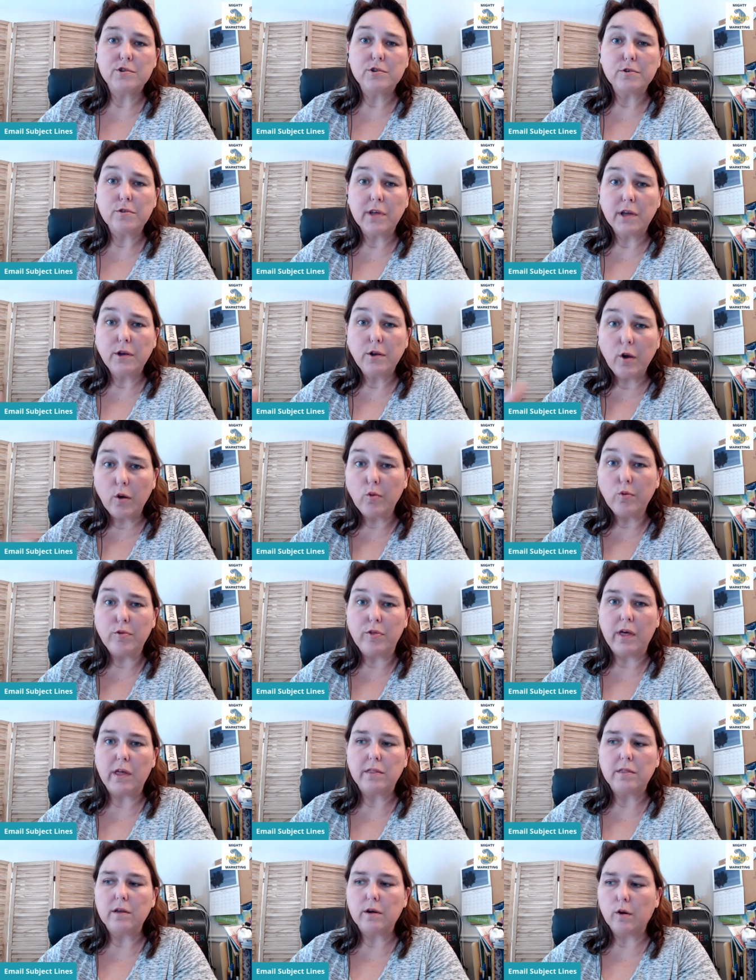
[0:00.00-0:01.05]
So they know
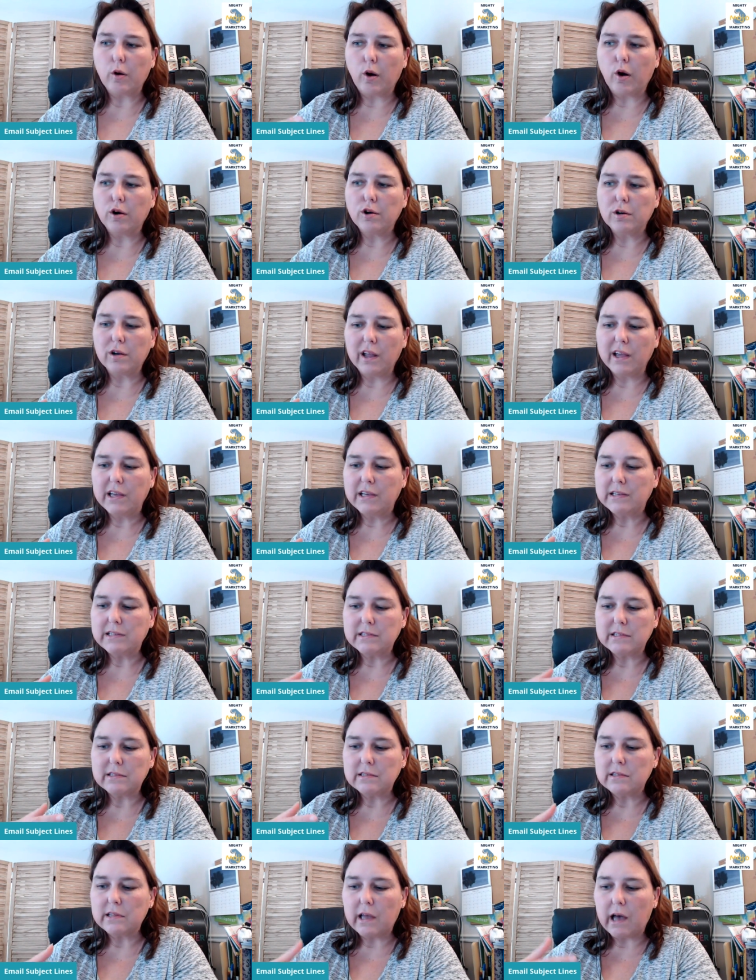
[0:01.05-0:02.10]
that there are like
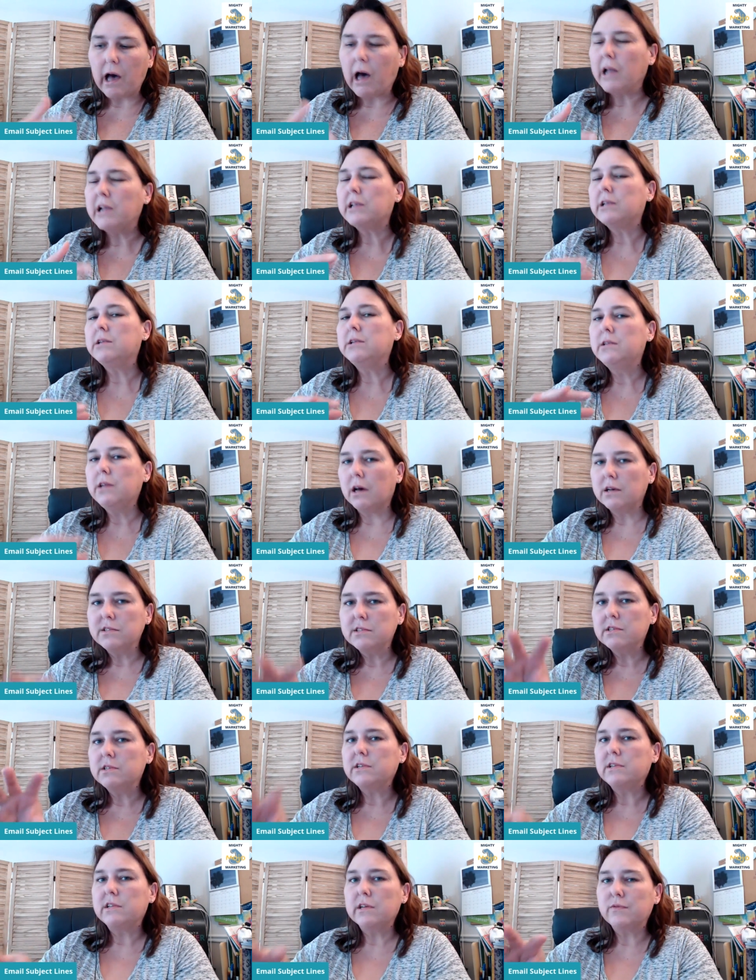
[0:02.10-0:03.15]
a
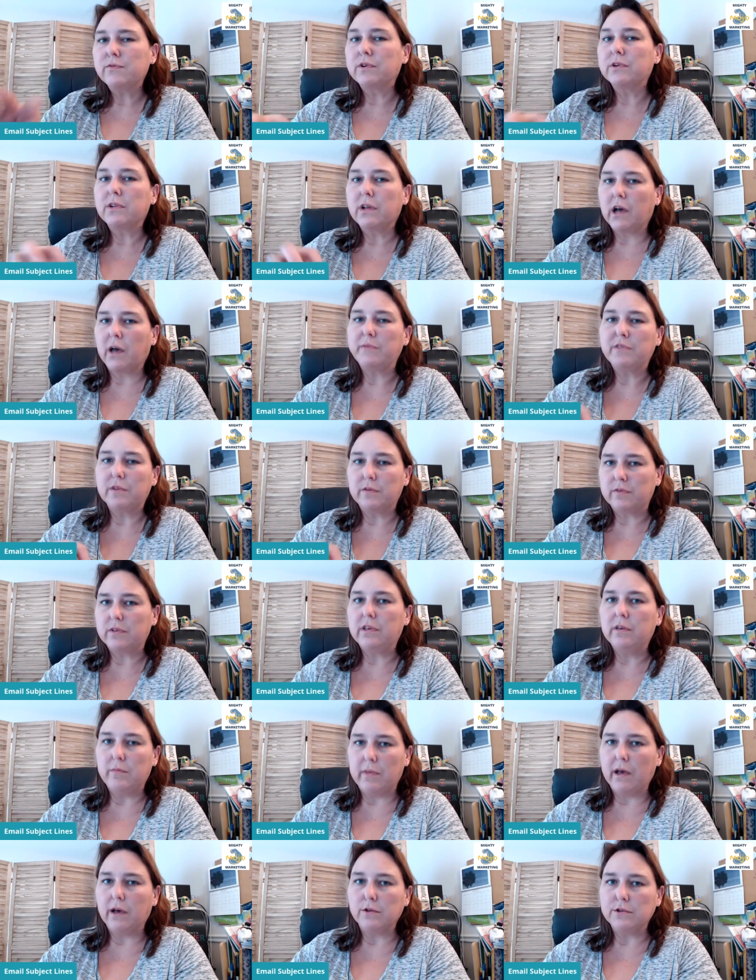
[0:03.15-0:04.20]
dozen different types of
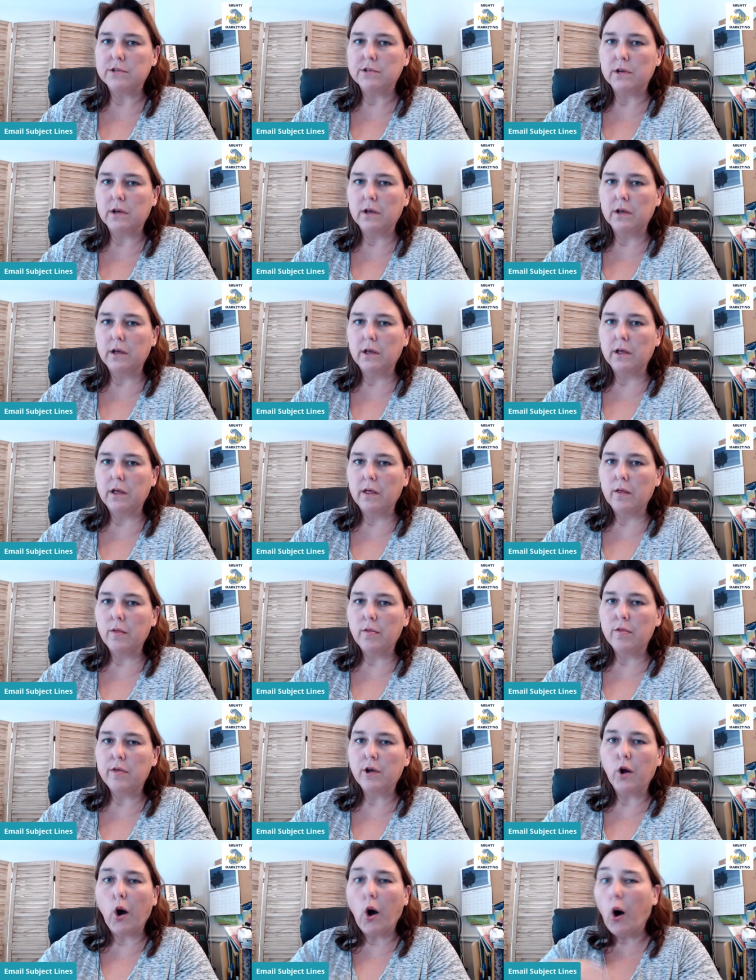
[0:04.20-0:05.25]
emails
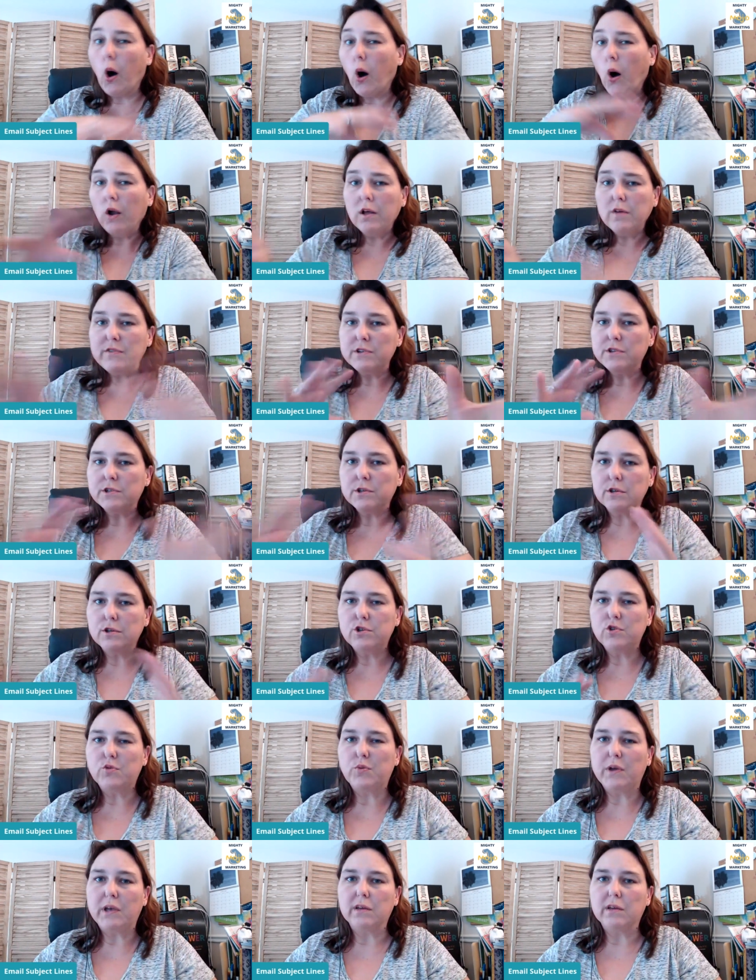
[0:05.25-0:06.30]
that all of us can
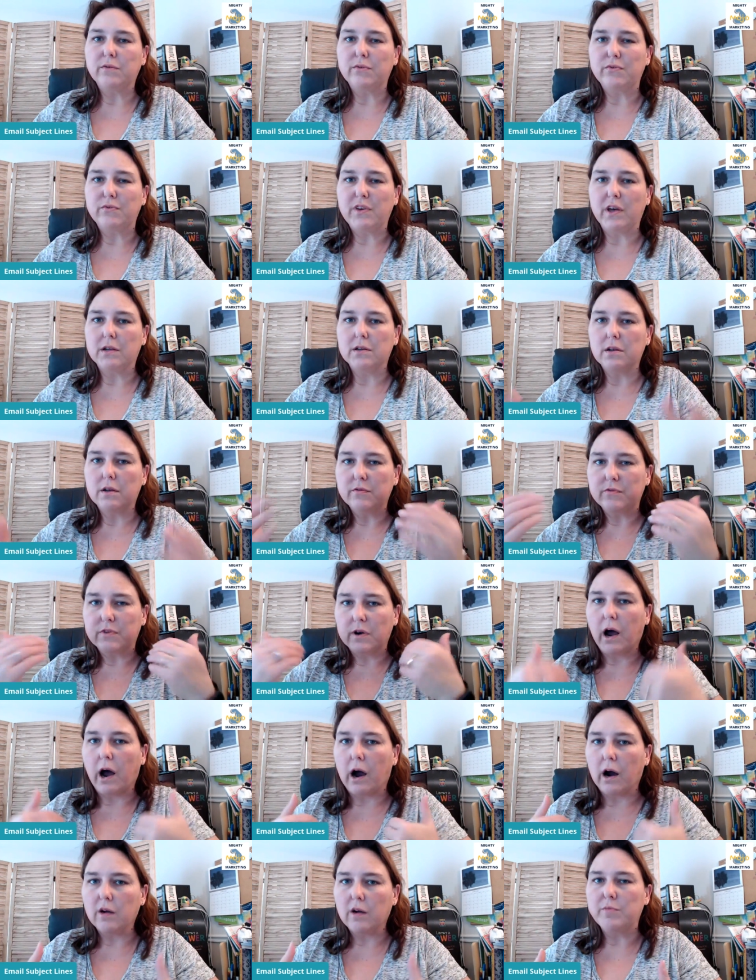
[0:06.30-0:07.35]
tweak and fit
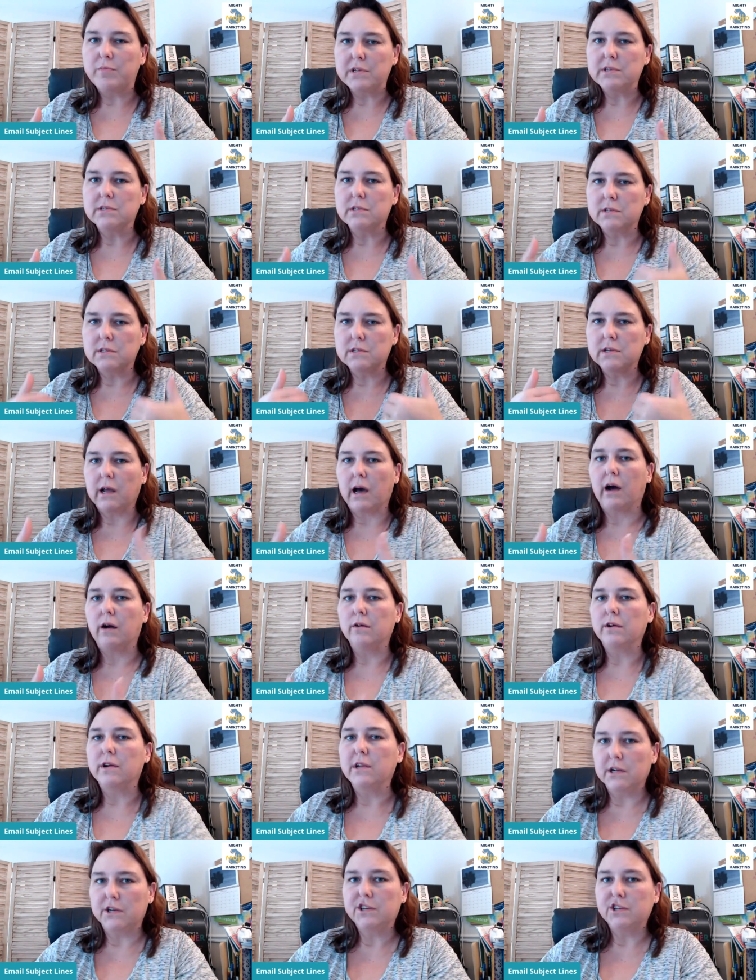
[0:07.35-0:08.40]
for our business and
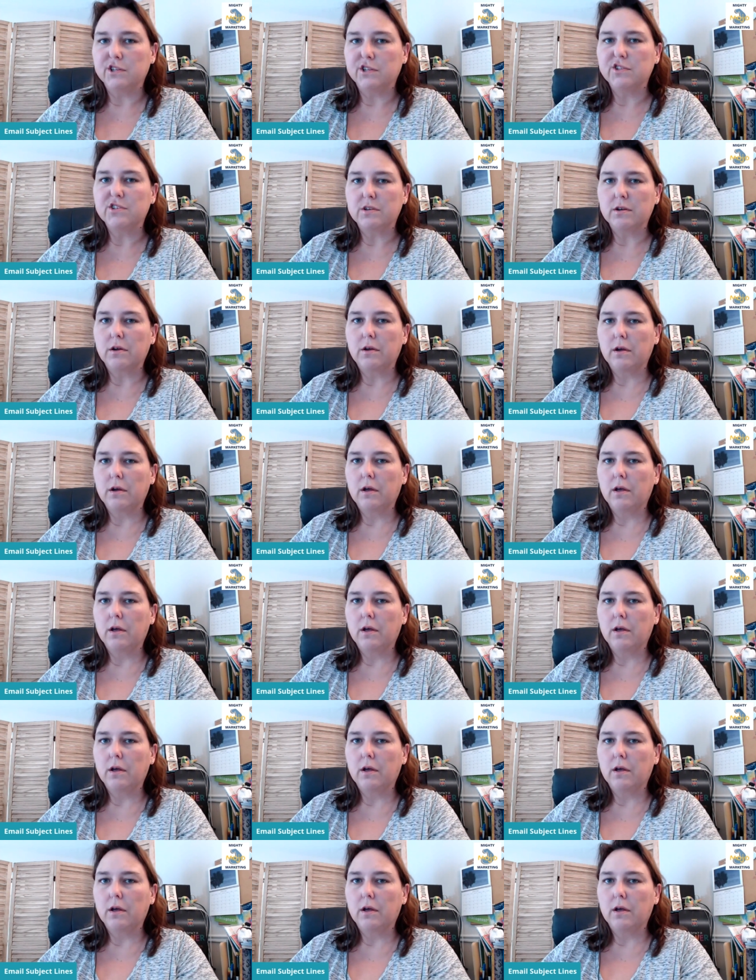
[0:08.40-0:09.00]
our niches,